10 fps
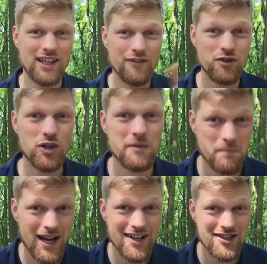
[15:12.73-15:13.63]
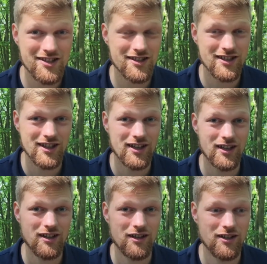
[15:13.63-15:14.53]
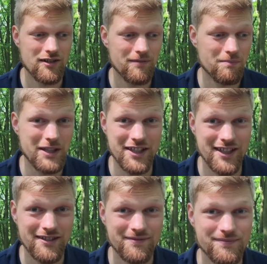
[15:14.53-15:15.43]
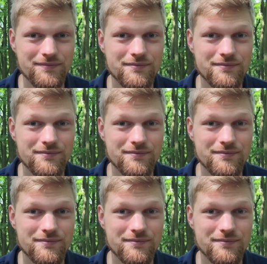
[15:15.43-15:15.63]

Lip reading: if you are in mass media,